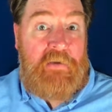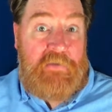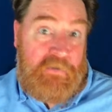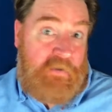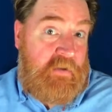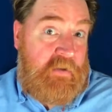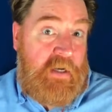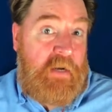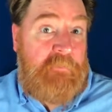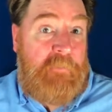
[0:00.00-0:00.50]
so
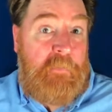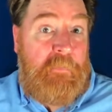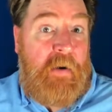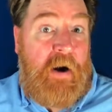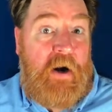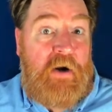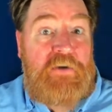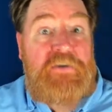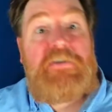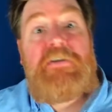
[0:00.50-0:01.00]
the number
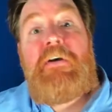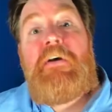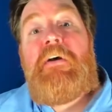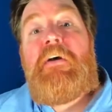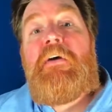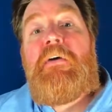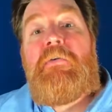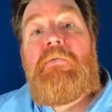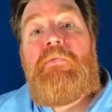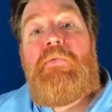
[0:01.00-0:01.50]
bars
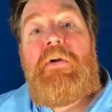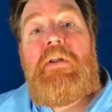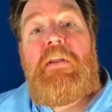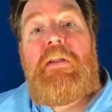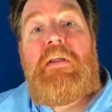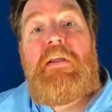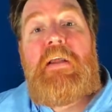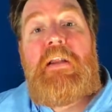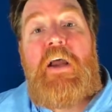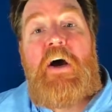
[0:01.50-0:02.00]

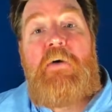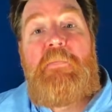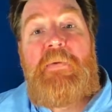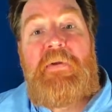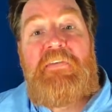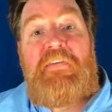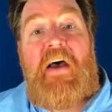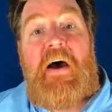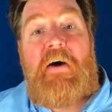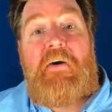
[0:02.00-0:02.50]
really can help
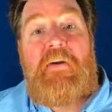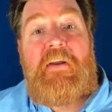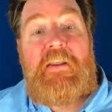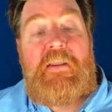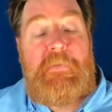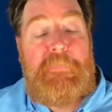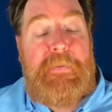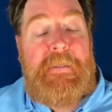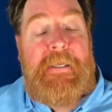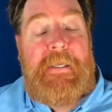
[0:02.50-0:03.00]
us out at
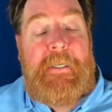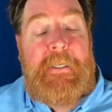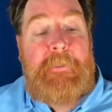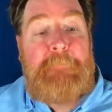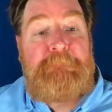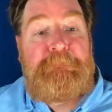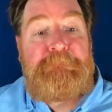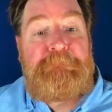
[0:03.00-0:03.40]
the beginning.